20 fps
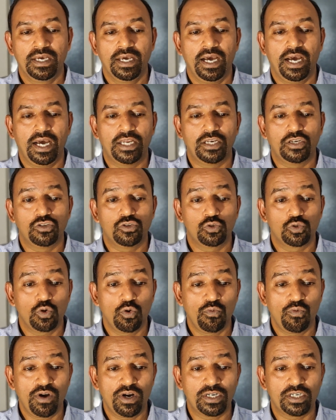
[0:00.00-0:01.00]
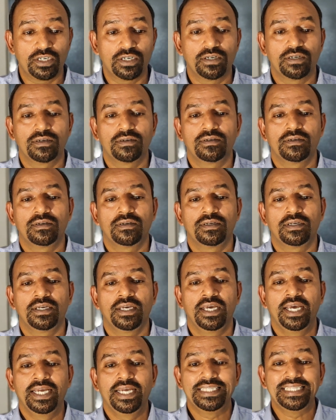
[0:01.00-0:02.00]
And so what?
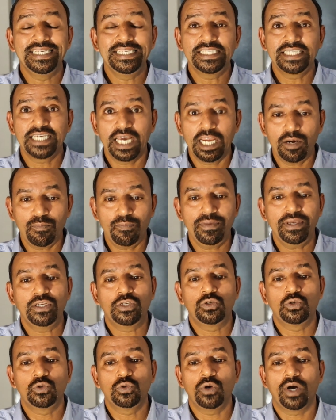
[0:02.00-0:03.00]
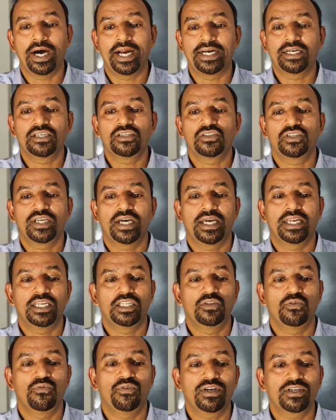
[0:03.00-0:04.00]
This helped me to
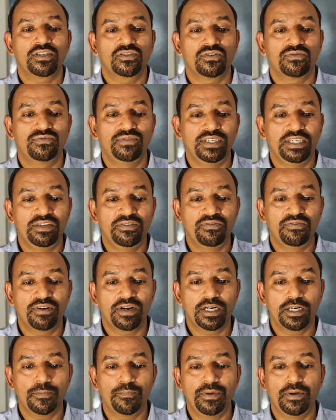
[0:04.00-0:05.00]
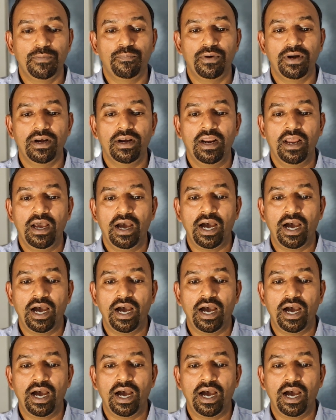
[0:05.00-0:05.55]
understand the works of different people